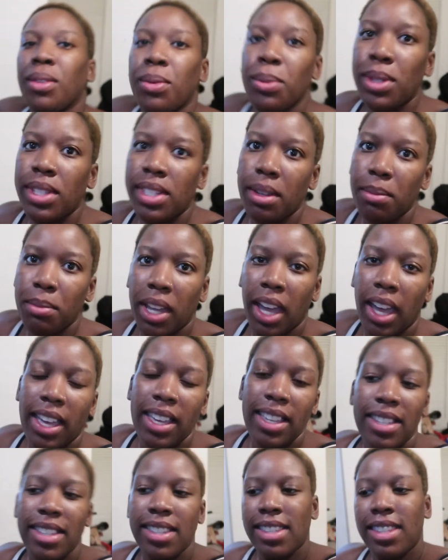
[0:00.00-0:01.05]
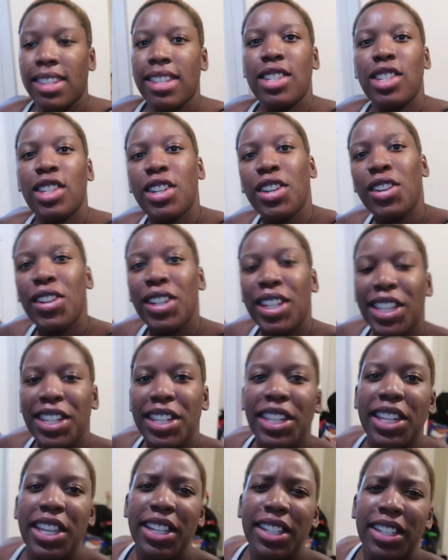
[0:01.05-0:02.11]
What's up guys? It's your girl
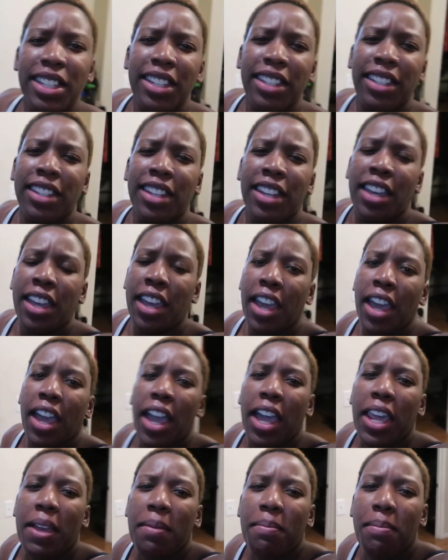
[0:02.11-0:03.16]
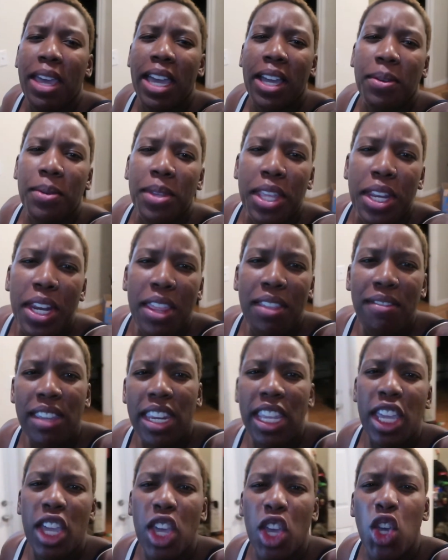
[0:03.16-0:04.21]
Ladii Luck and I'm back with another
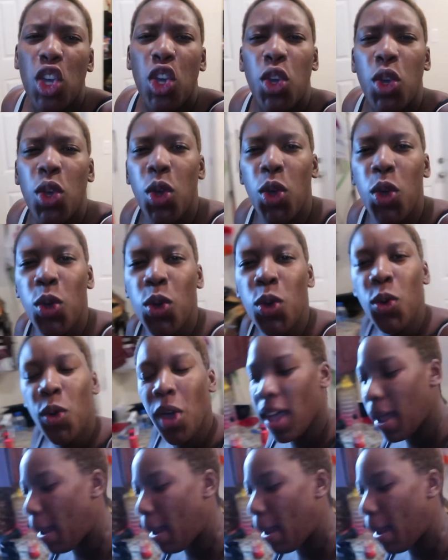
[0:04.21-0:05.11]
video.